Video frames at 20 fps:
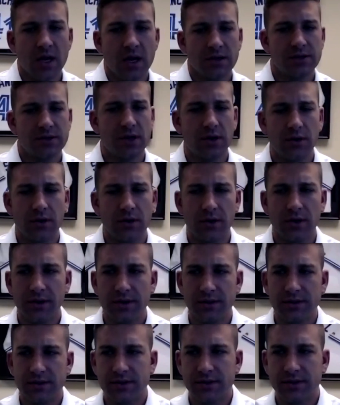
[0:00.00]

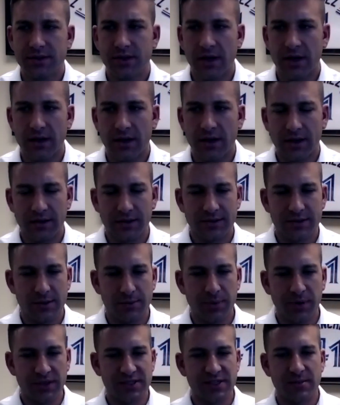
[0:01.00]
So to
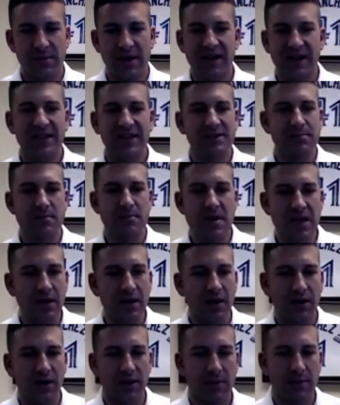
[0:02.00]
put some, I guess, meat
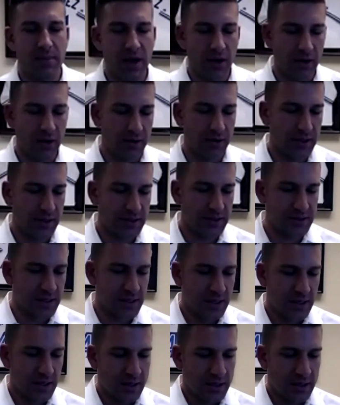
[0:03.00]
on the bone is